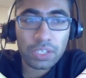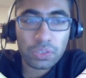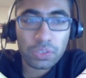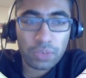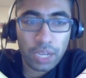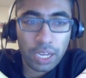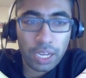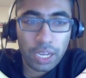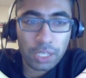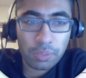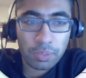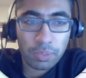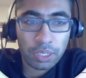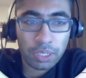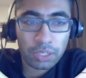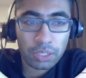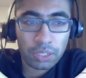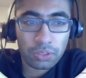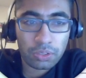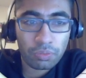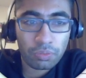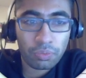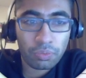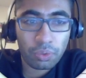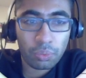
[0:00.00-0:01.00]
aspect
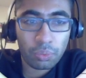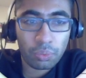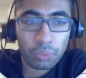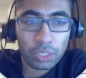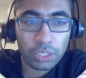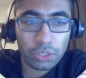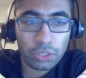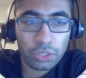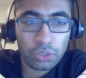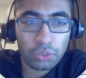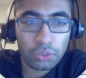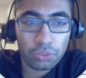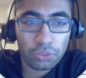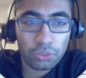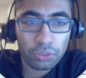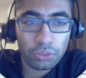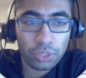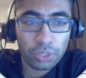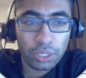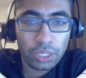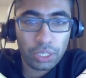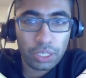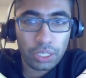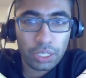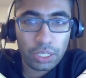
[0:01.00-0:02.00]
of what we do
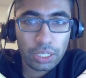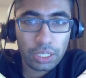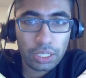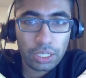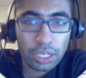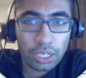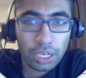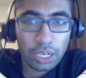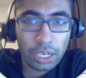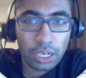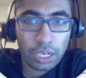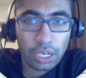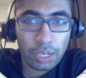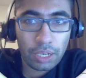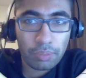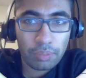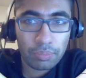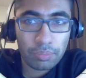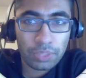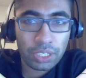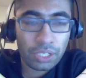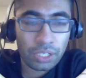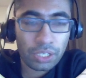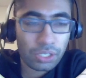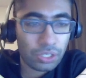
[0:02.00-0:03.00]

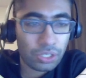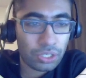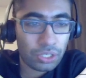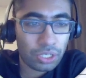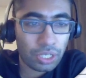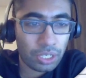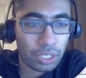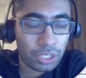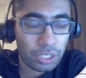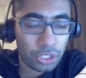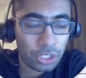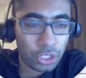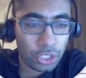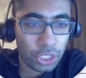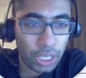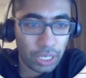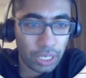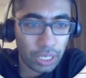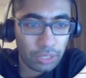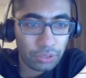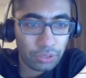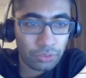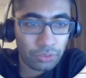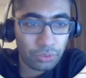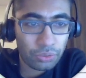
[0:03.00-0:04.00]
doesn't
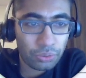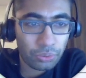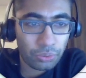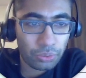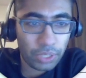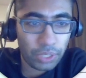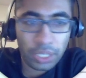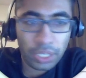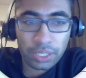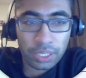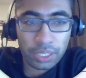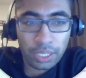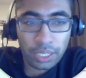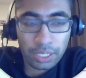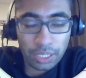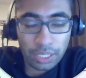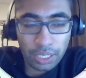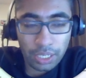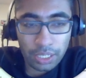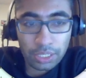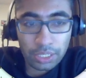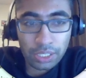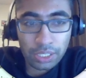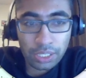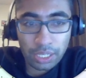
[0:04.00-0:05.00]
shine through. That
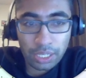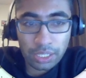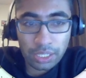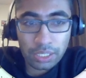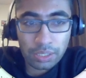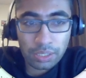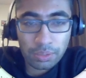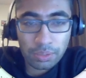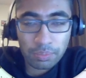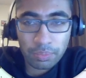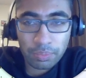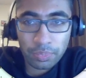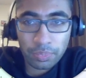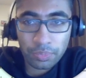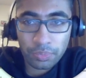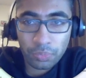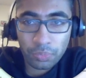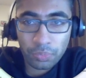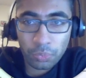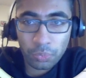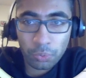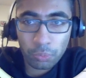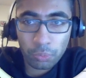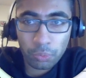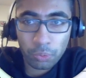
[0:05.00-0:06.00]
at least that's
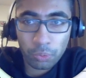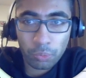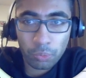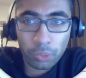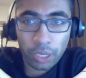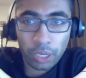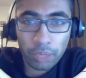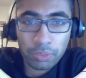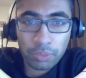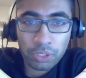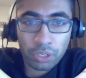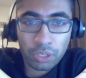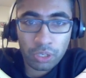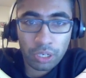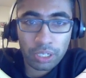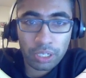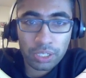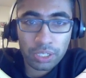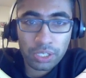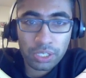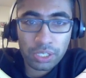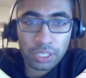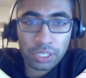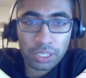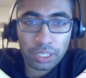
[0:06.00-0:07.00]
what I'm starting to
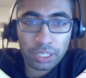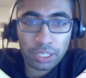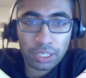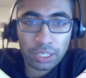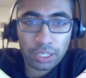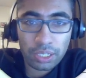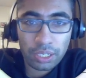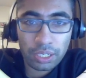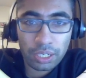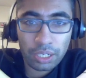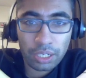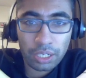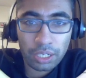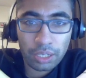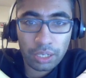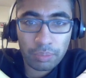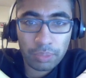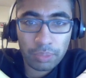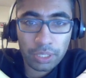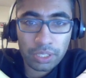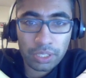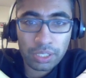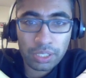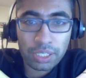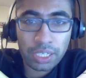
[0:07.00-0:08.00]
see,
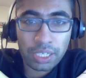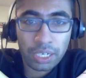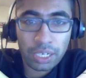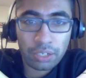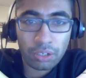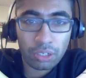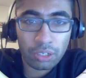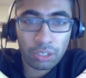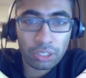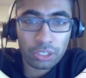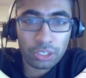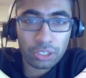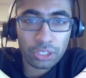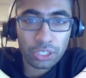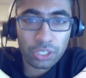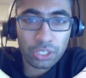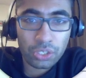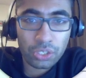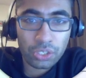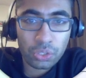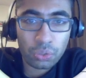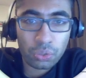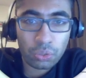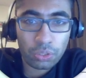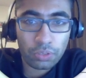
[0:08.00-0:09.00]
because the technology is
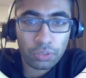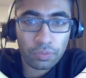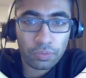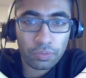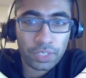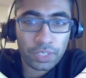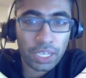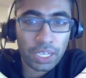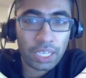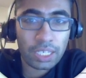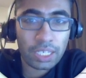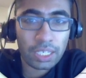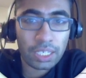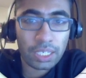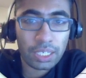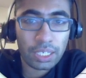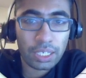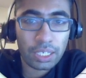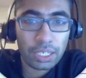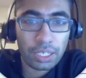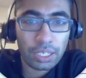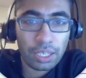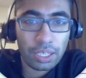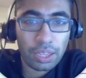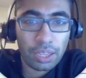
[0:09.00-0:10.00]
sort of
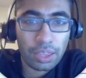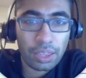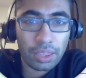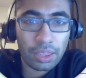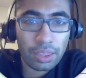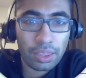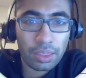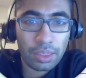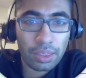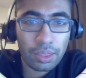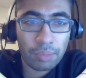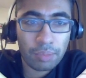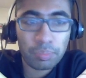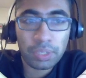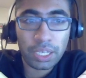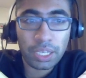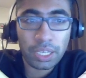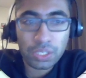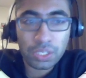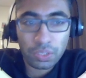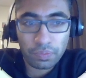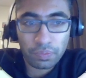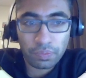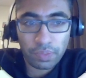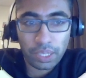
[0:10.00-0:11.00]
taking the
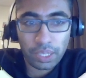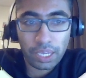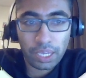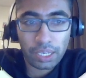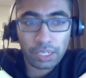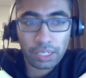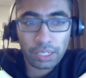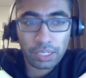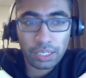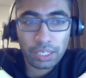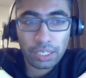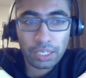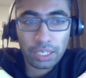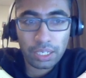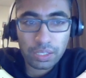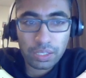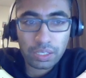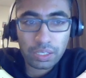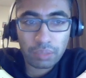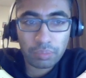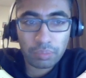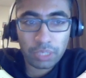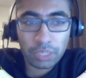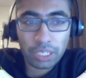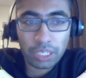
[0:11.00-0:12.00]
place of that in
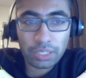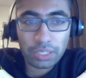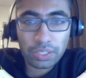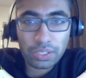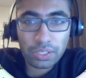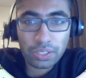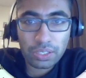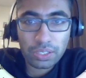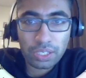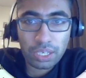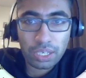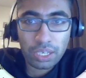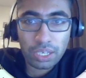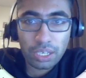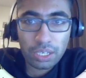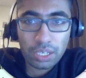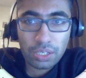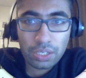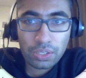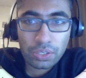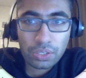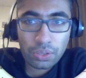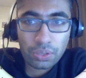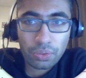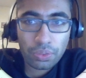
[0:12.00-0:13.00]
some cases.
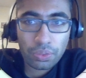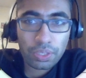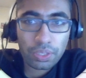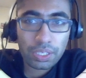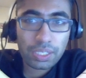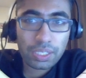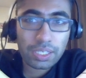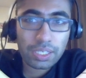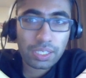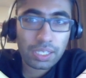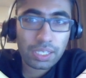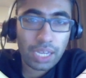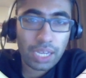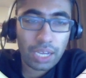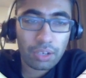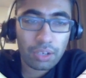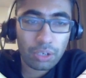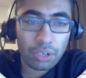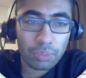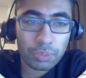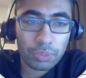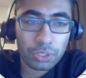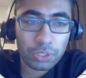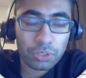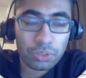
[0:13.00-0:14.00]
So this is now an
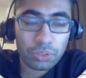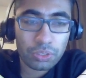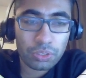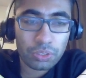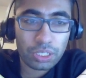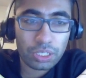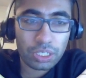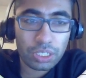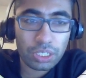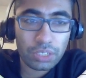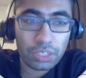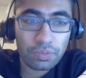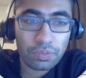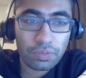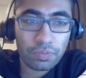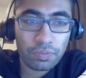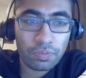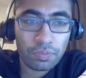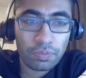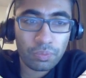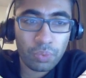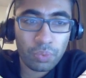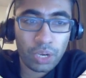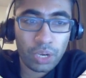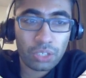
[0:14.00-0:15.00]
opportunity
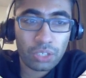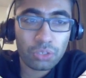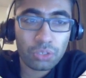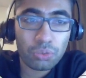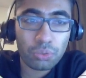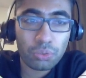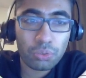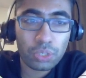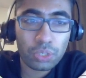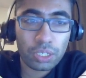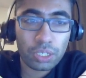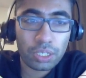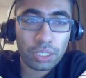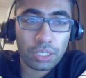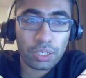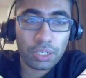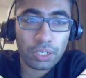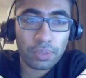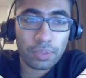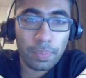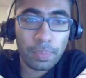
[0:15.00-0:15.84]
where you can